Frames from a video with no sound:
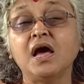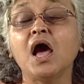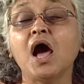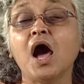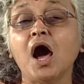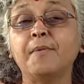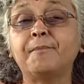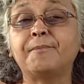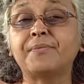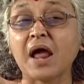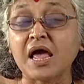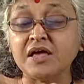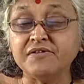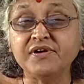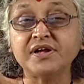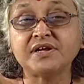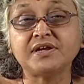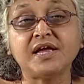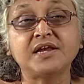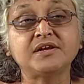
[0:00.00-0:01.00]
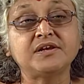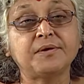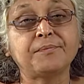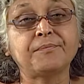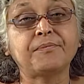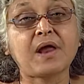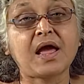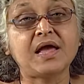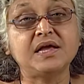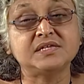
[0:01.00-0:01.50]
a private
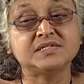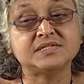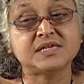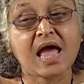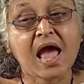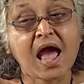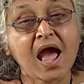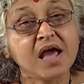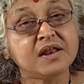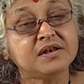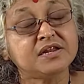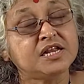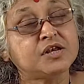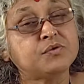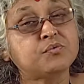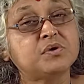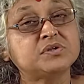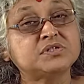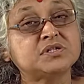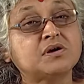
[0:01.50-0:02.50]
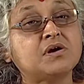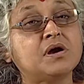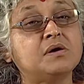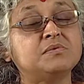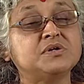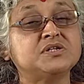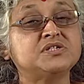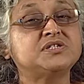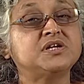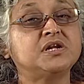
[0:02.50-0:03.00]
enterprise, and it was a
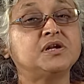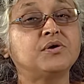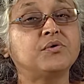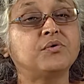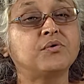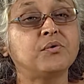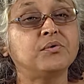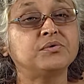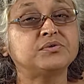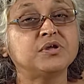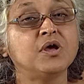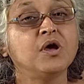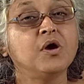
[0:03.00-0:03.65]
commercial growth